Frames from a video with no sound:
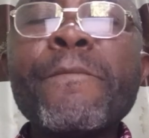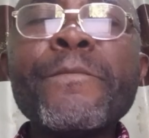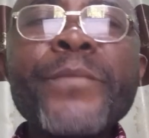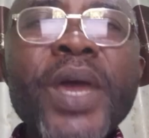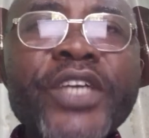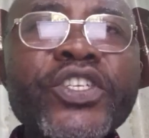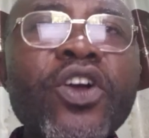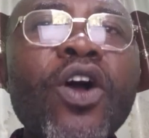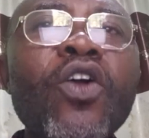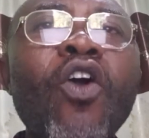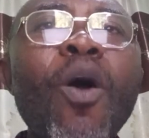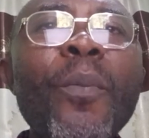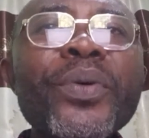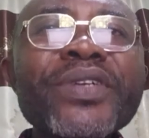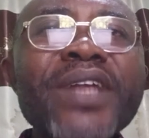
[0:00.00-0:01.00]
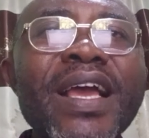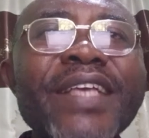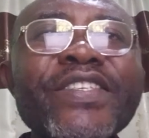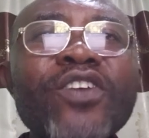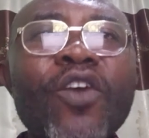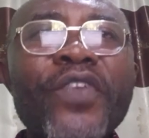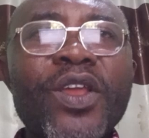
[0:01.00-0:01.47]
Major
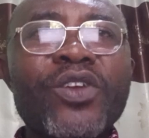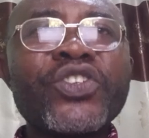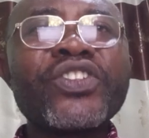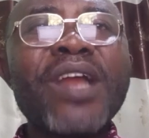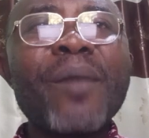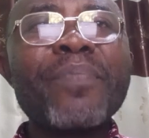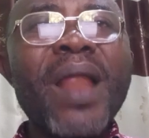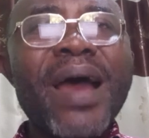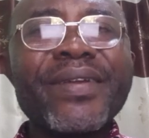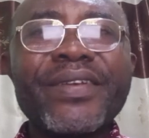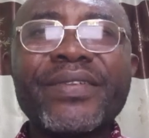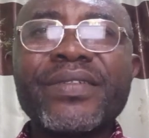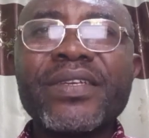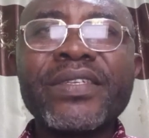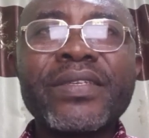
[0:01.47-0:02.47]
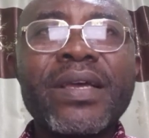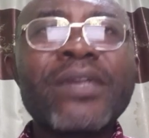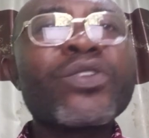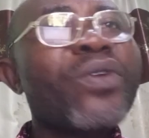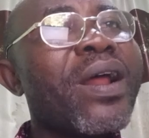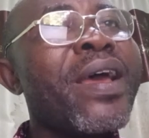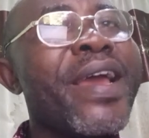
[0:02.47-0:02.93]
components of educational planning is there
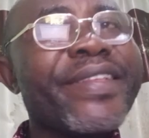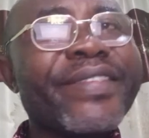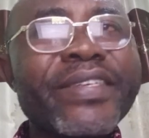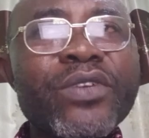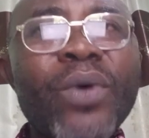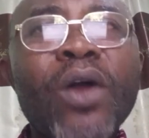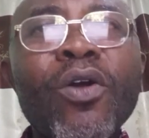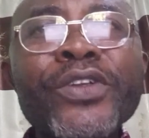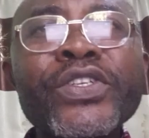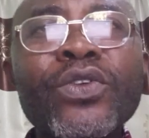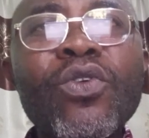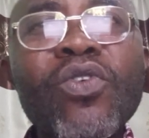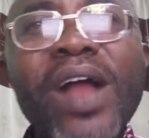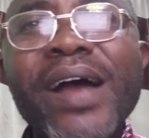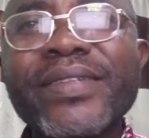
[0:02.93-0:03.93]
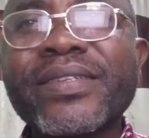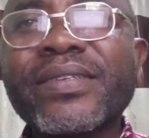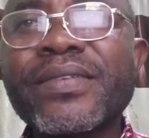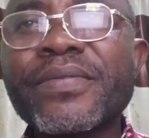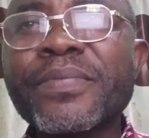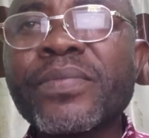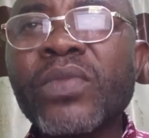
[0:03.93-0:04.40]
another heading we are going to look at.
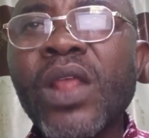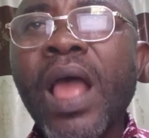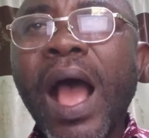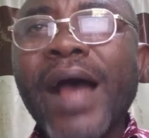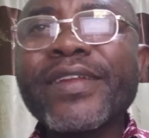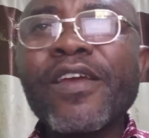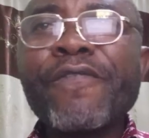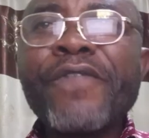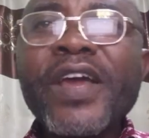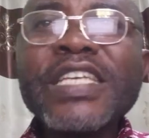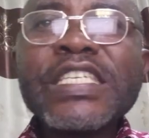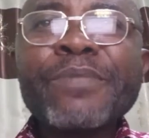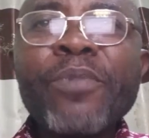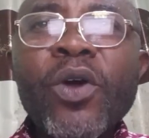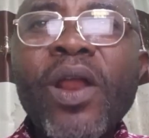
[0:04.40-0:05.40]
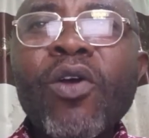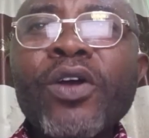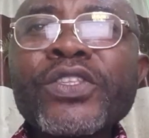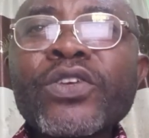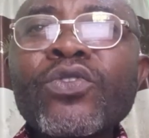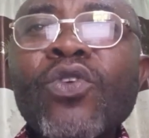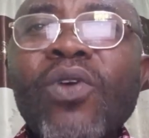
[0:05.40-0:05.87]
And the first point we are
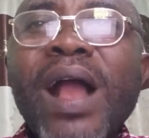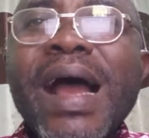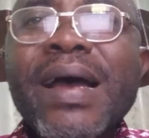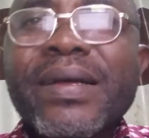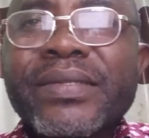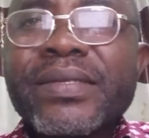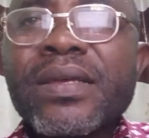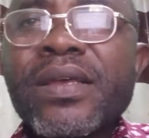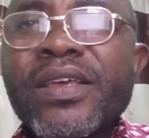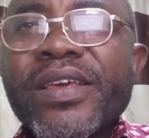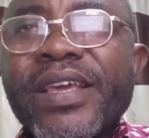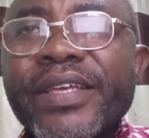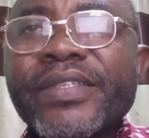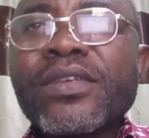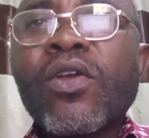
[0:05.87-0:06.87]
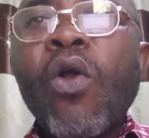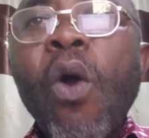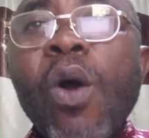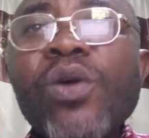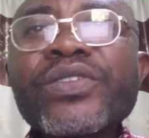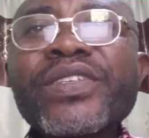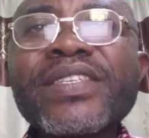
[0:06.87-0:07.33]
going to look at is
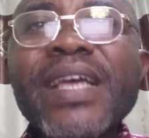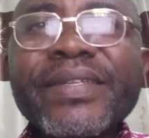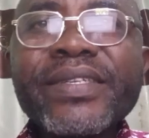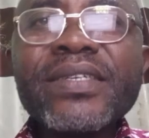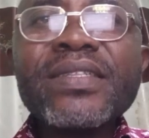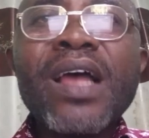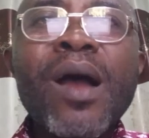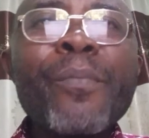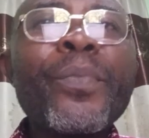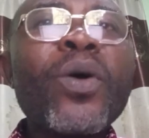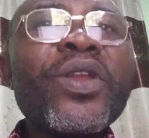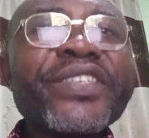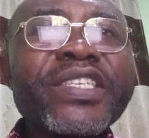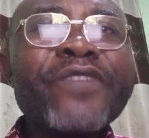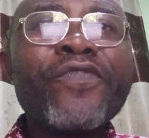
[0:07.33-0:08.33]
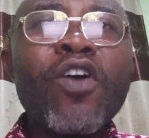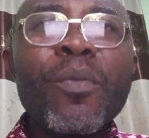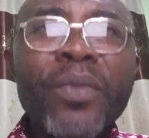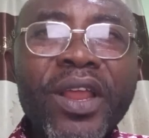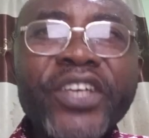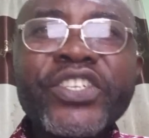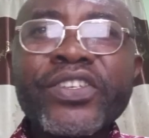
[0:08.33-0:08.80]
goal setting and policy
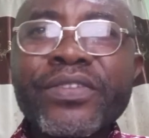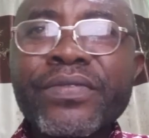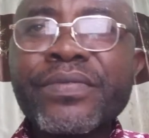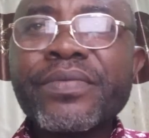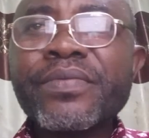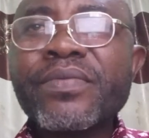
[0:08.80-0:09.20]
formulation.